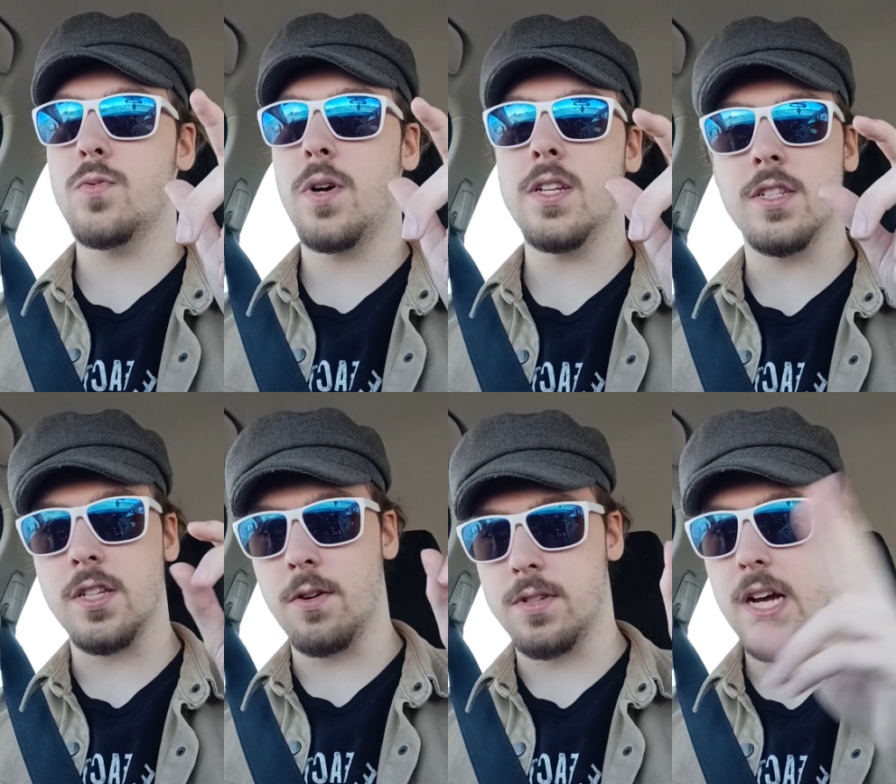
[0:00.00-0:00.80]
ones,
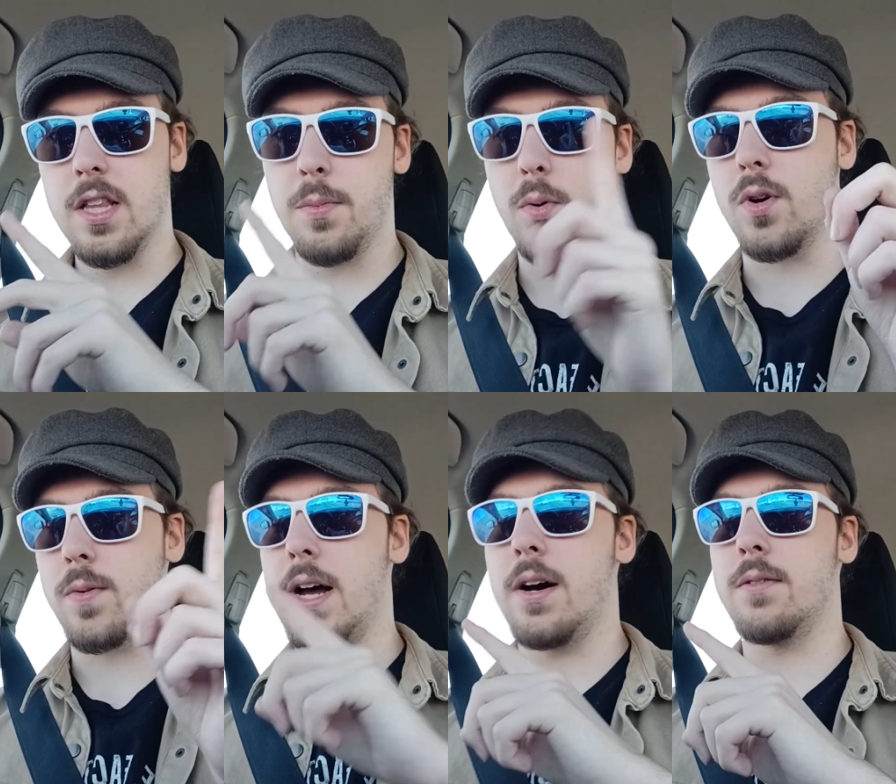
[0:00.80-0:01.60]
teleport
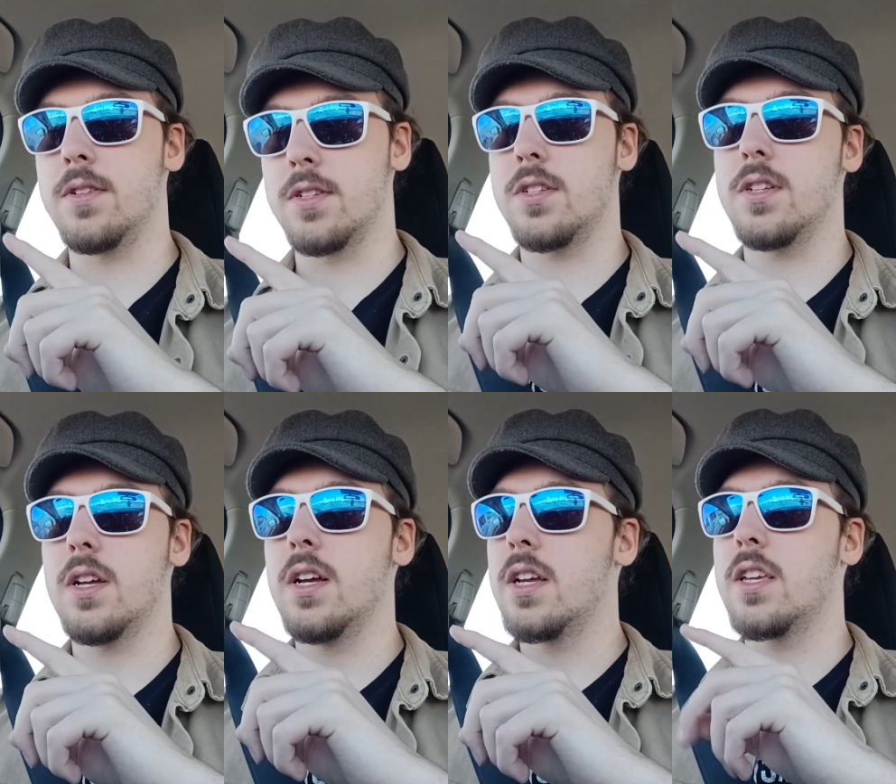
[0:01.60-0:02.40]
around,
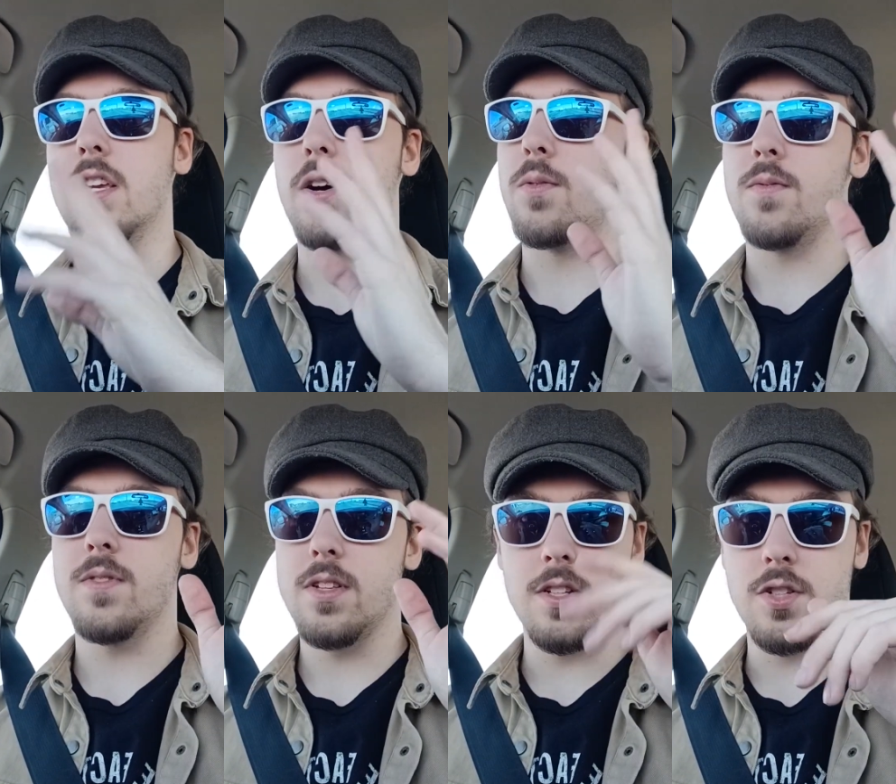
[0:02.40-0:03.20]

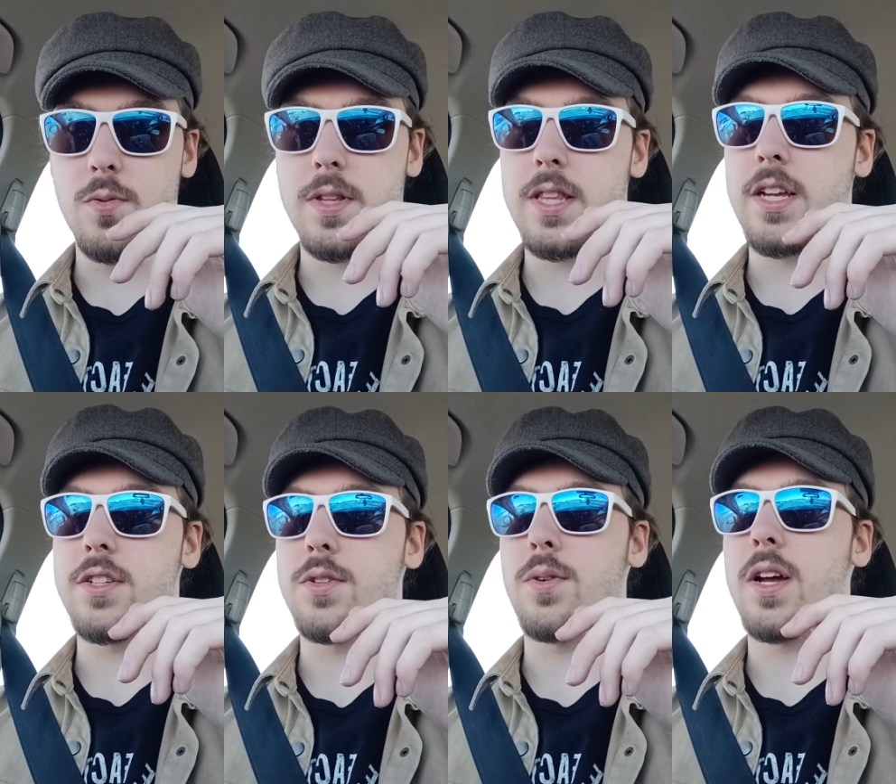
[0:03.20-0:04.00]
do what they
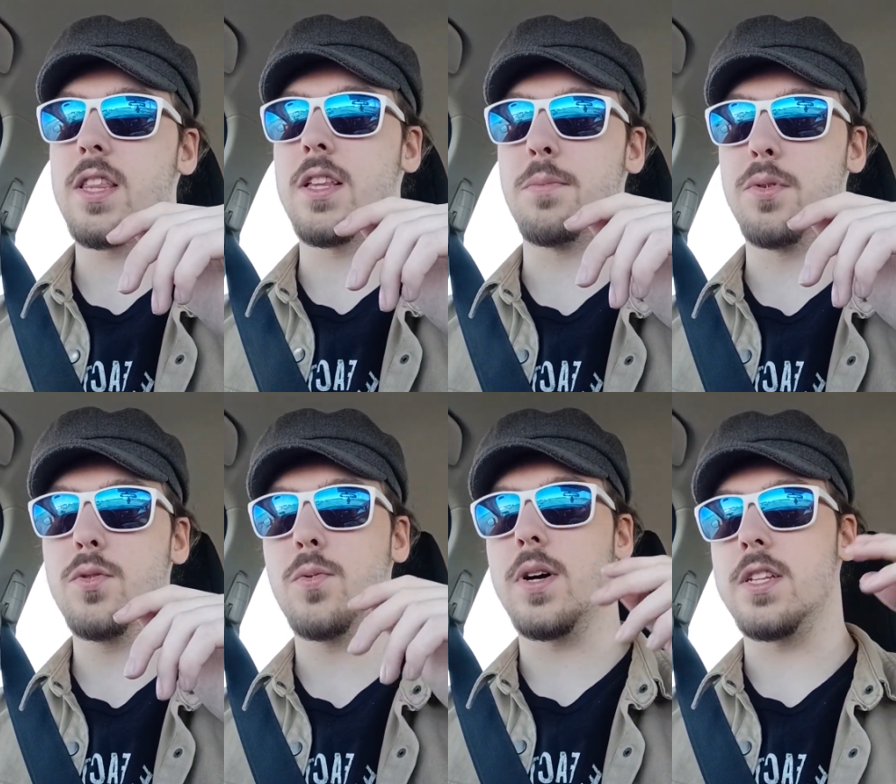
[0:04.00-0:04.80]
do, and the blue
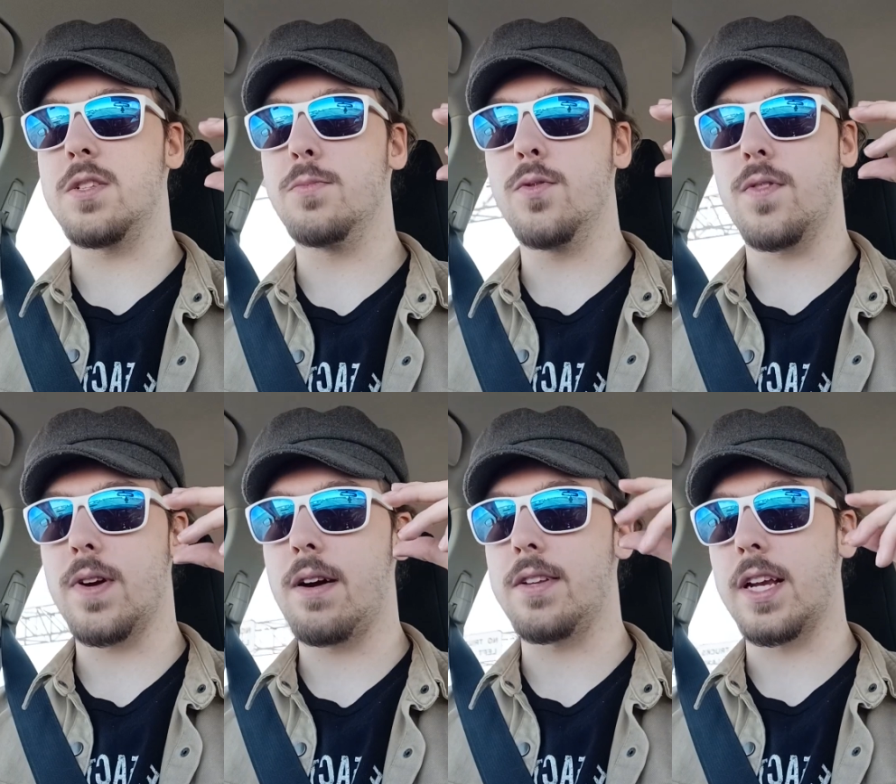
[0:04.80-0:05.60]
ones move
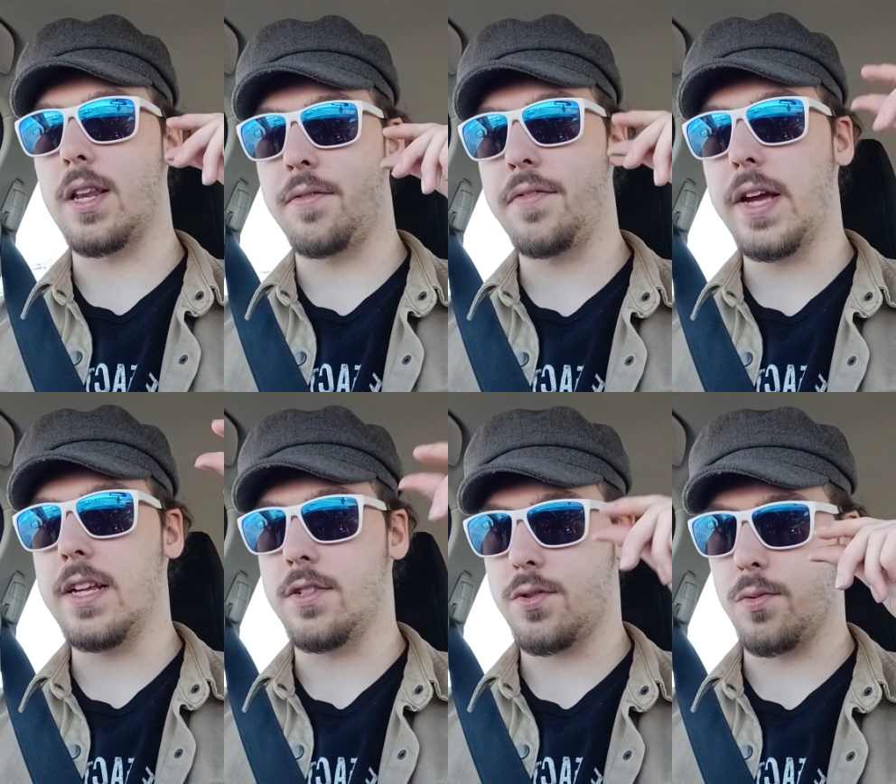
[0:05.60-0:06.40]
around and can
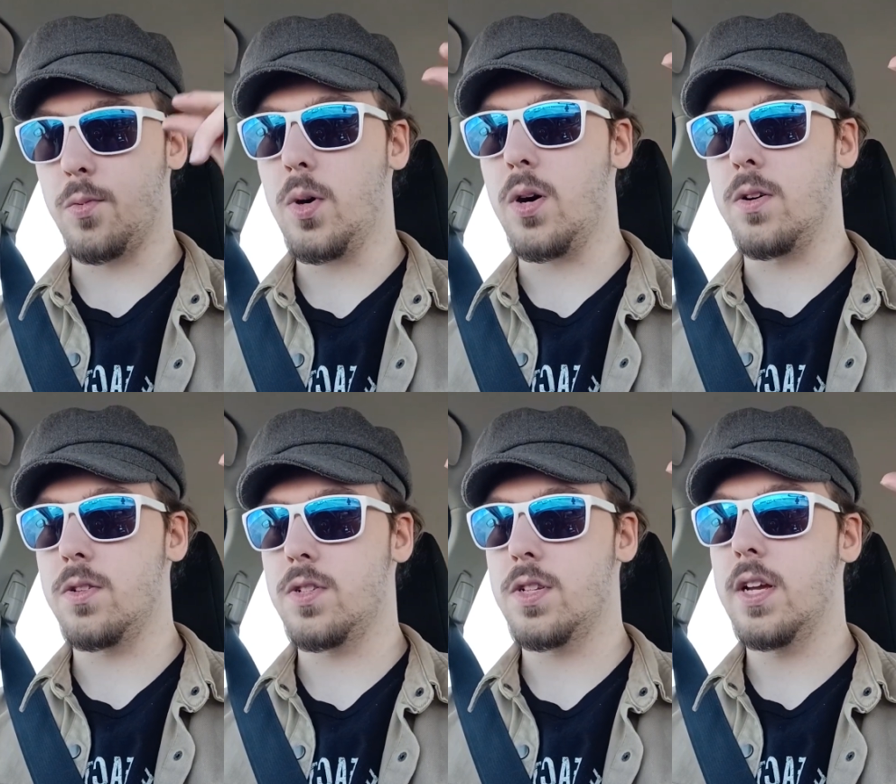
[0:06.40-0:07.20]
phase through
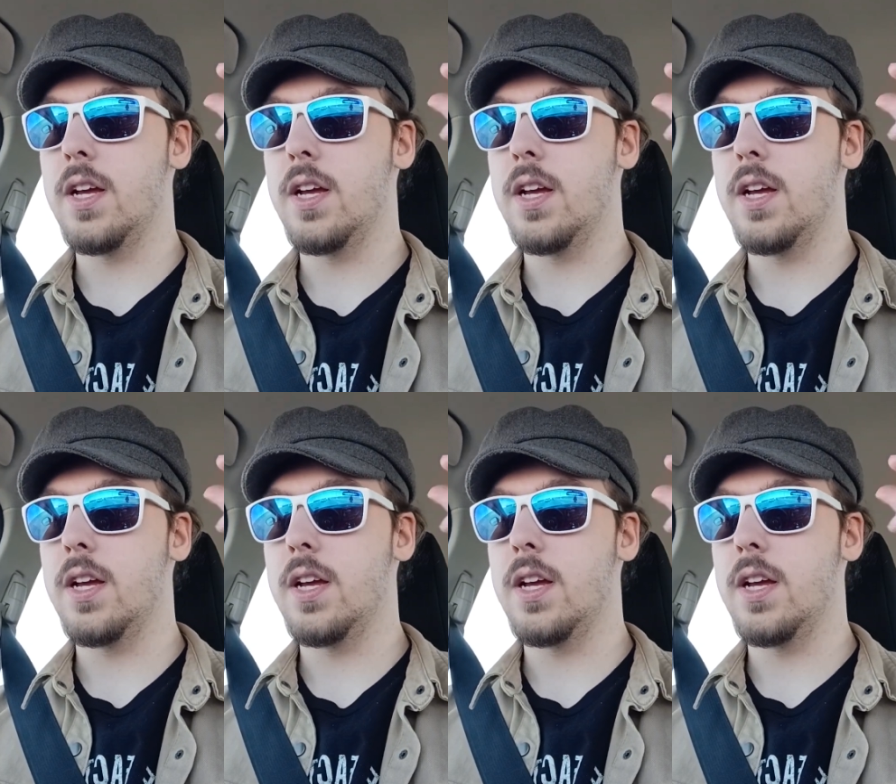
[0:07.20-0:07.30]
walls.